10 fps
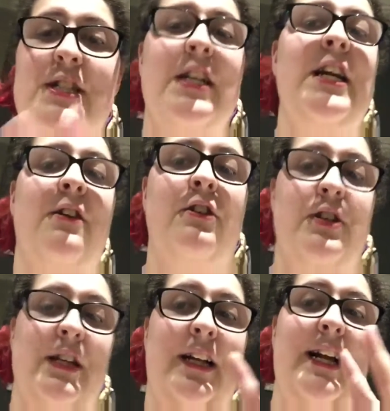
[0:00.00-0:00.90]
sit here and
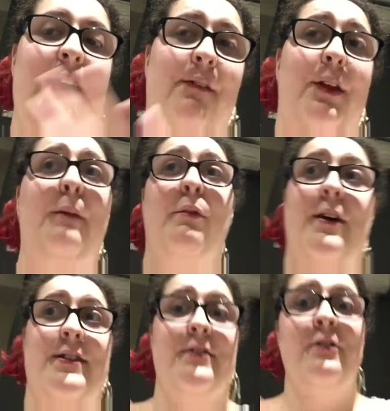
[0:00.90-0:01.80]
just let everything
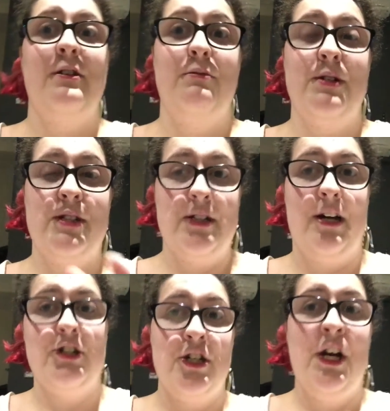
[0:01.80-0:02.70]
process because it was
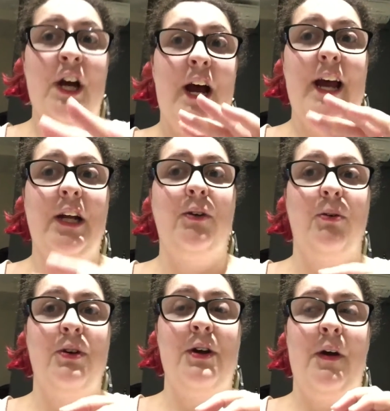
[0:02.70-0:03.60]
such a
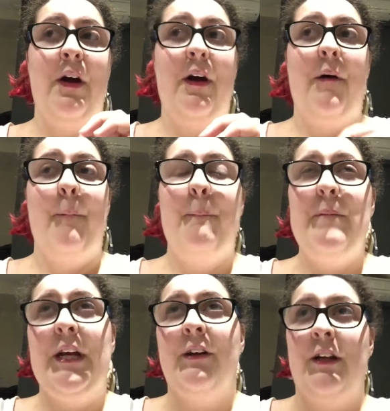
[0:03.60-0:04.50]
good
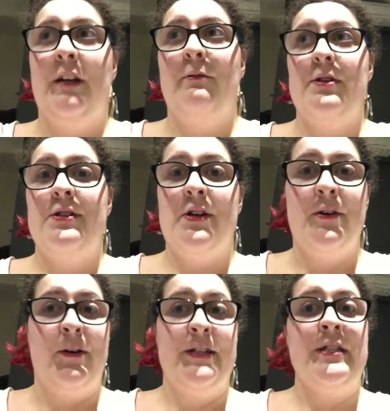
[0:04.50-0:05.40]
meal and it was so
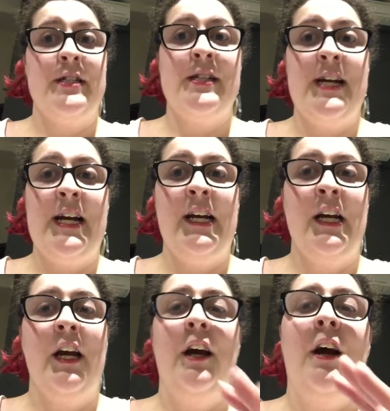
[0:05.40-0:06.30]
nice to
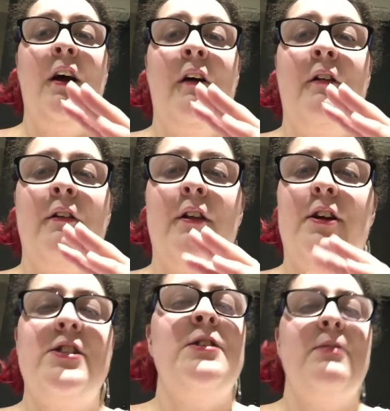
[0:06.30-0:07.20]
see
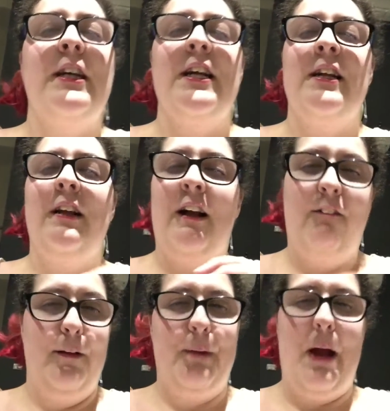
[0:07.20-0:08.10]
those two again. They're
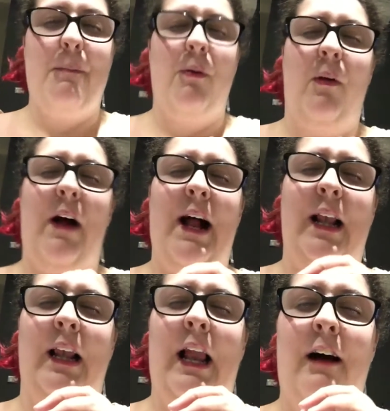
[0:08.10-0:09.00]
lovely people. I
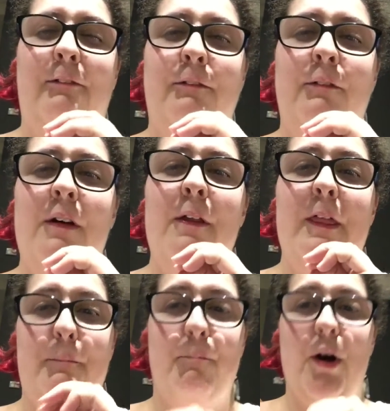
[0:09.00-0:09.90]
love
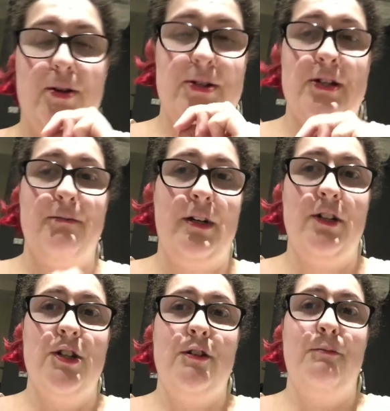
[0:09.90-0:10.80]
them both so
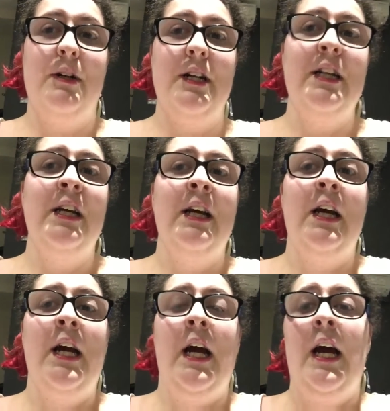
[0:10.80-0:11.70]
much. But
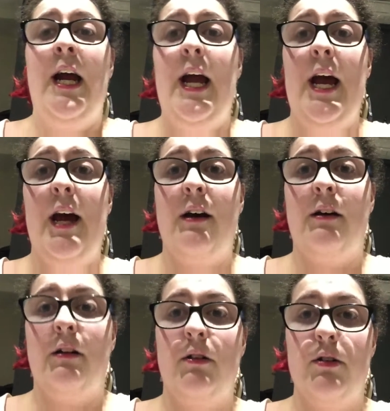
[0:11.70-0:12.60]
yeah,
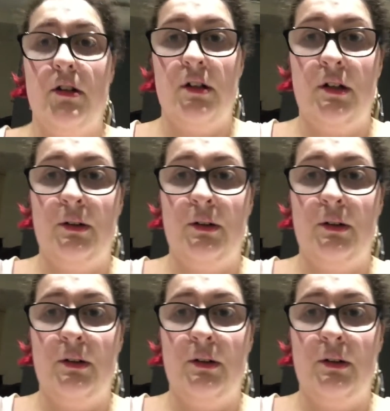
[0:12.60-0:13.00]
so.